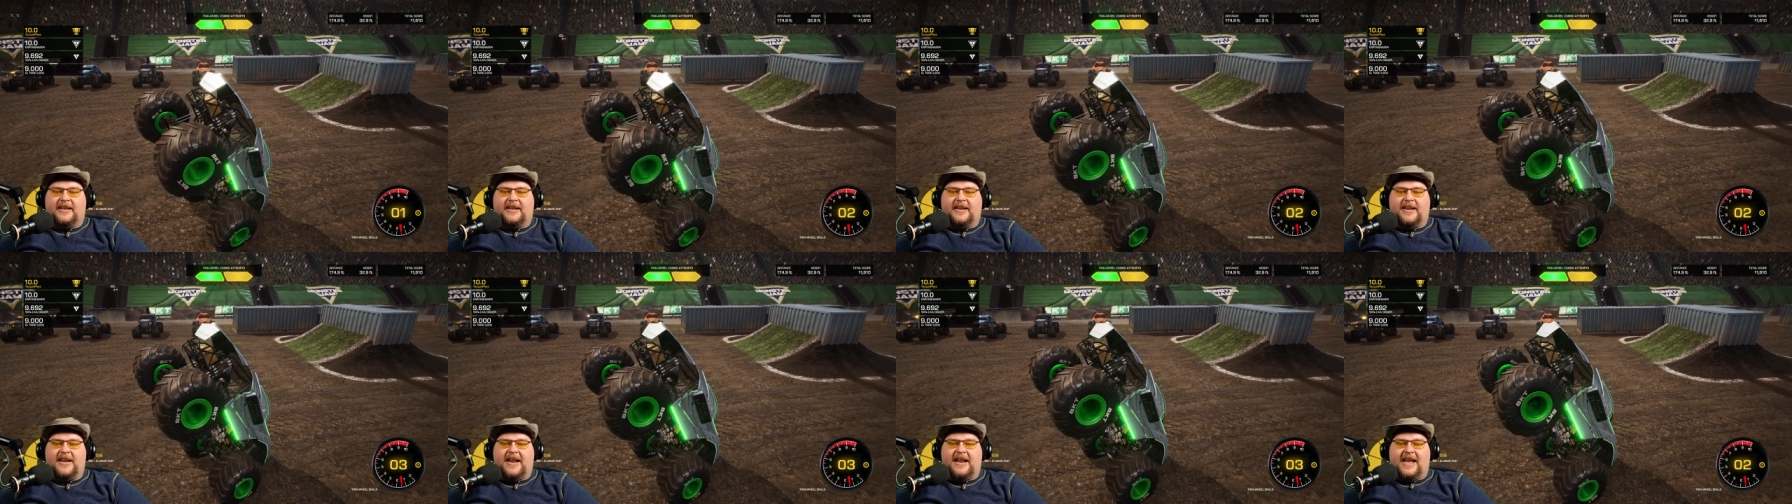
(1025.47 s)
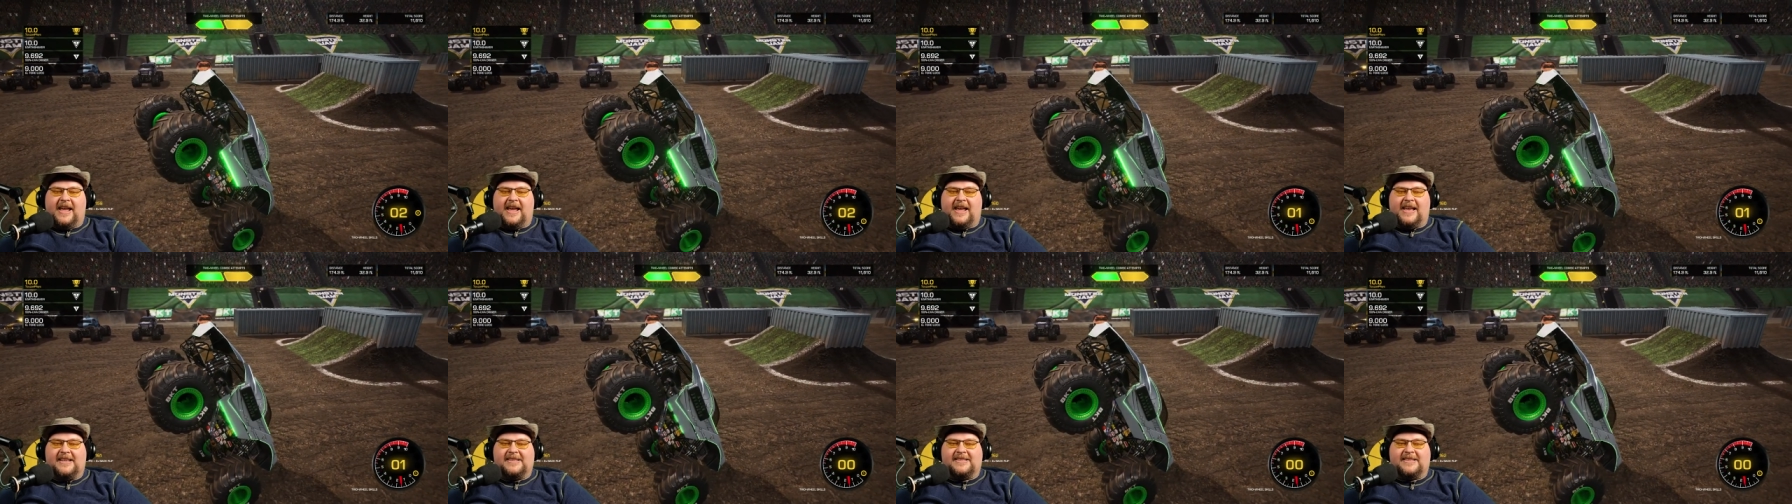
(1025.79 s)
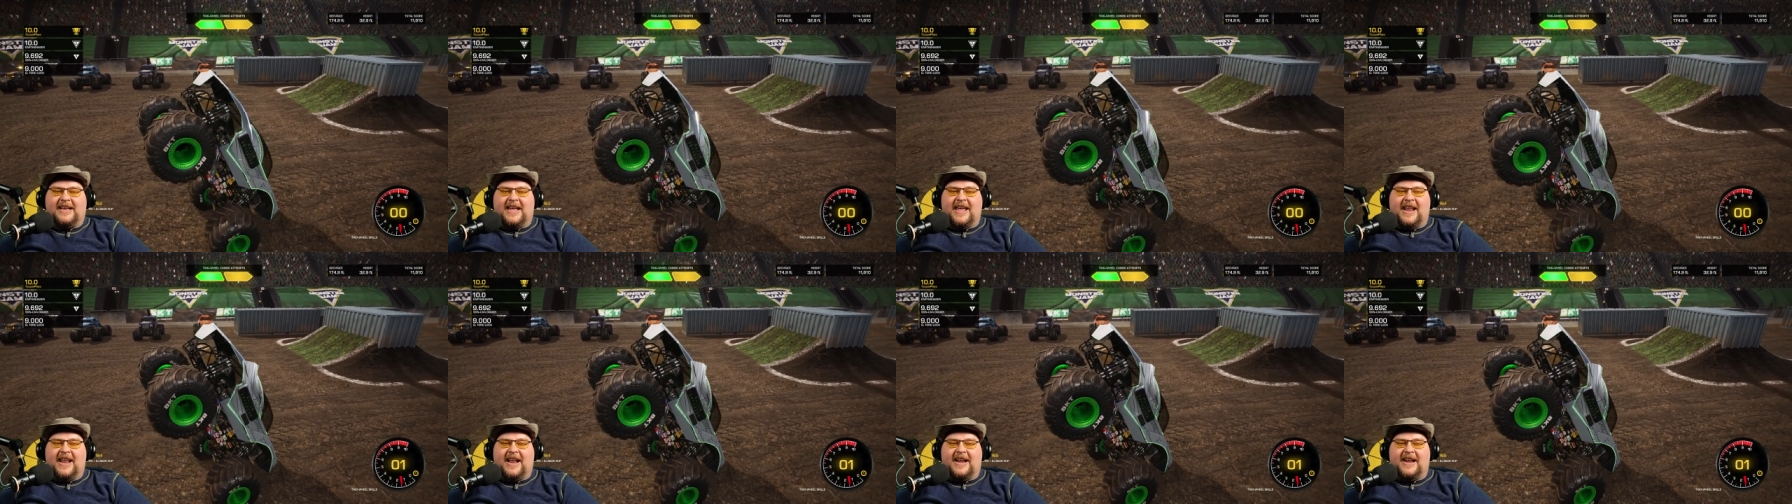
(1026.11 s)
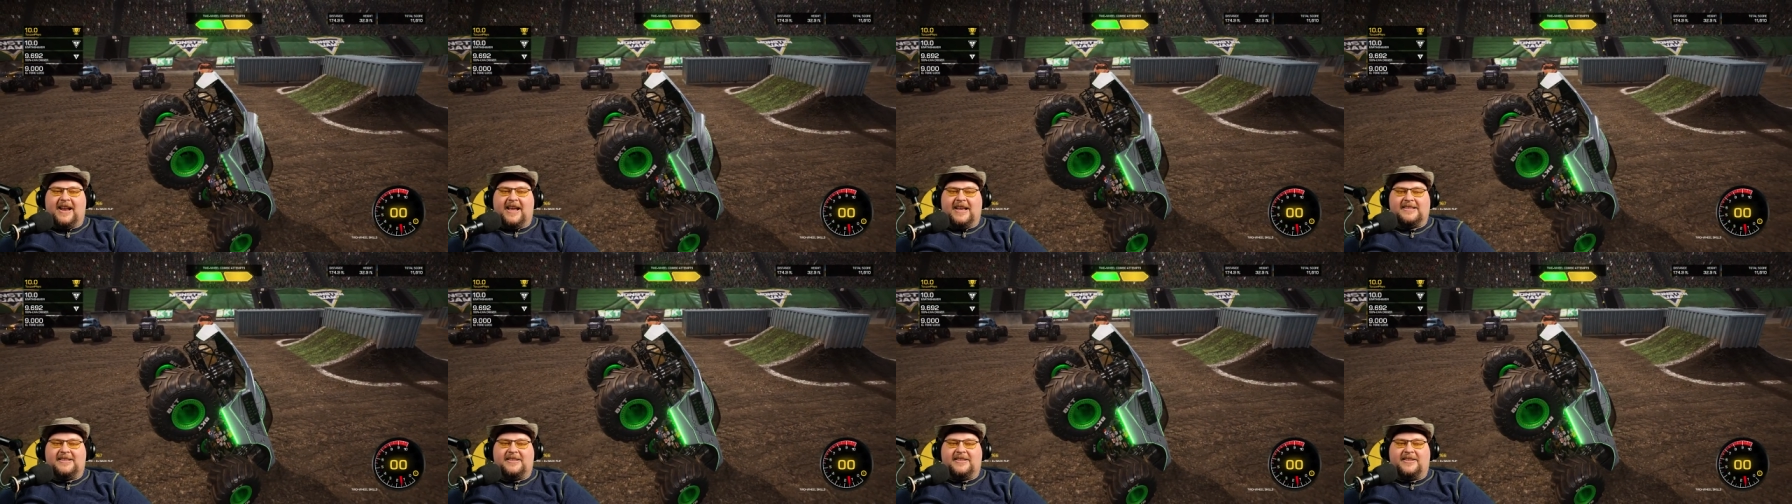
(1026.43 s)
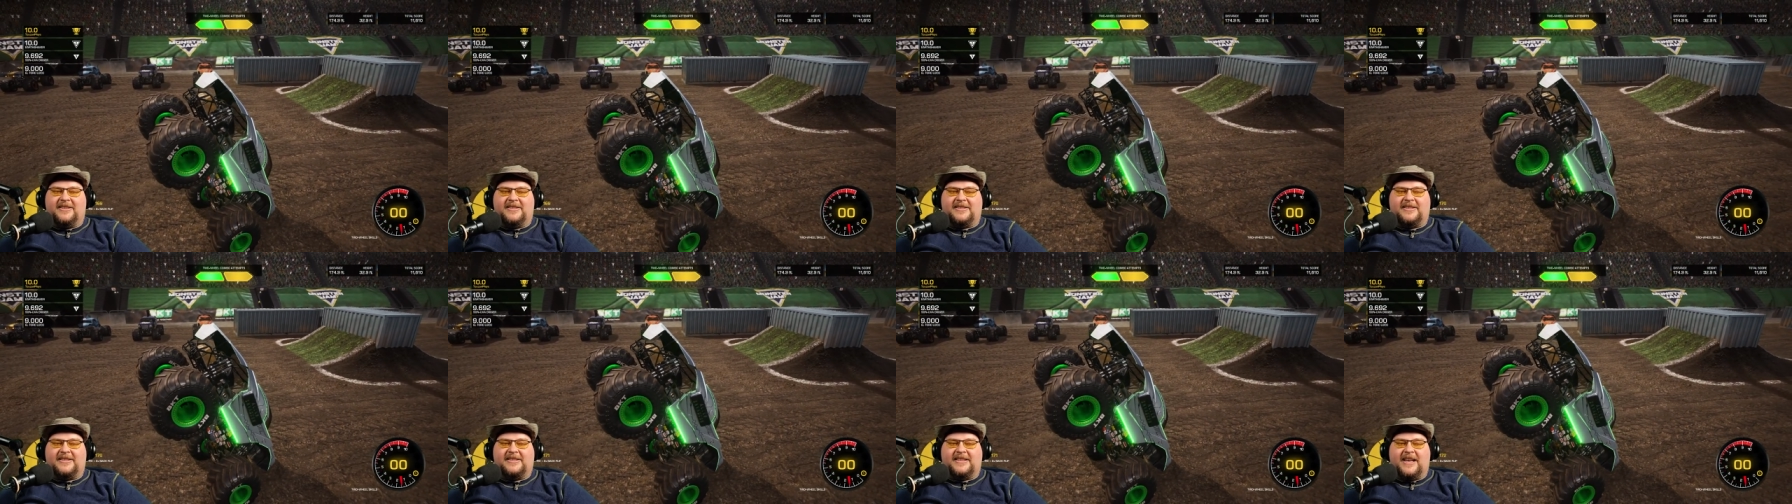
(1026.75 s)
Nice. I got a nice
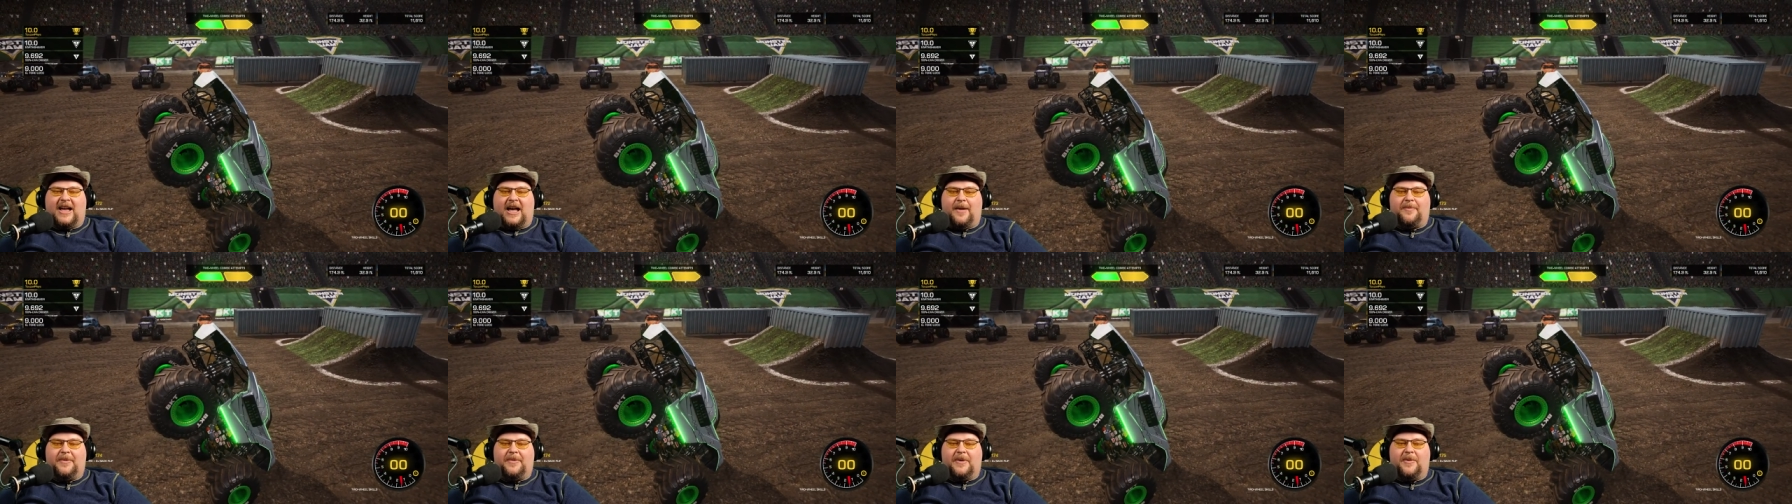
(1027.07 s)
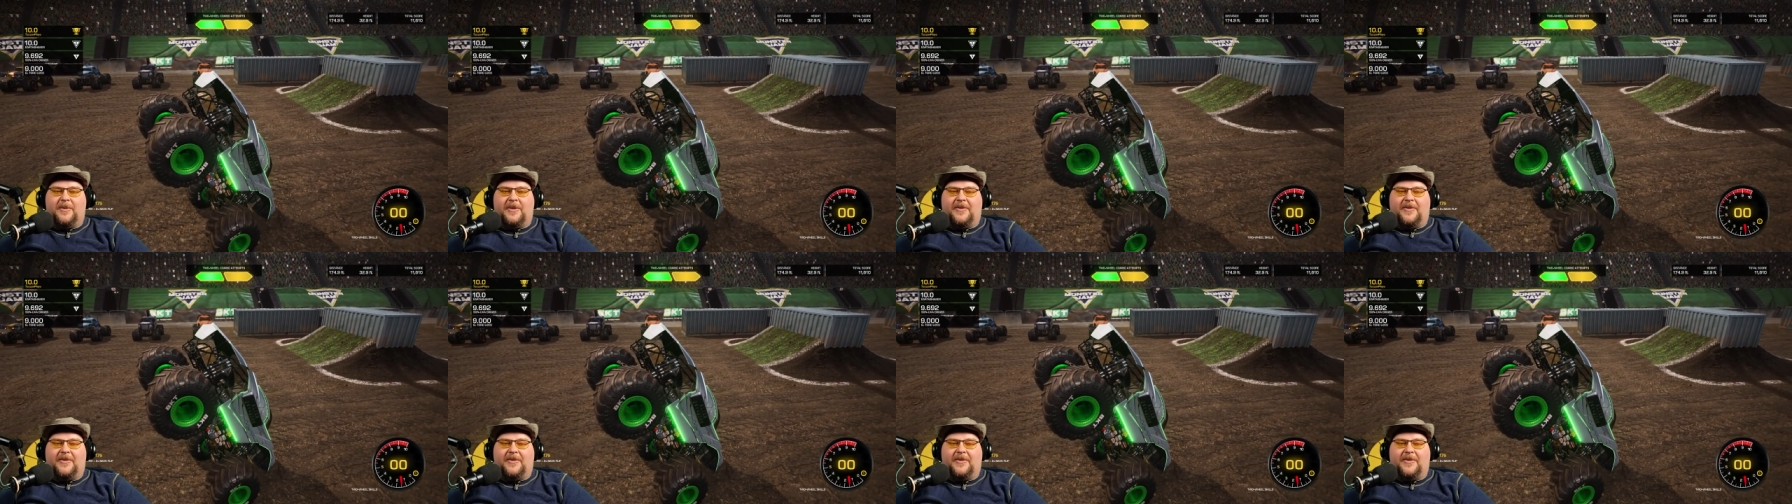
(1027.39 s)
little stoppy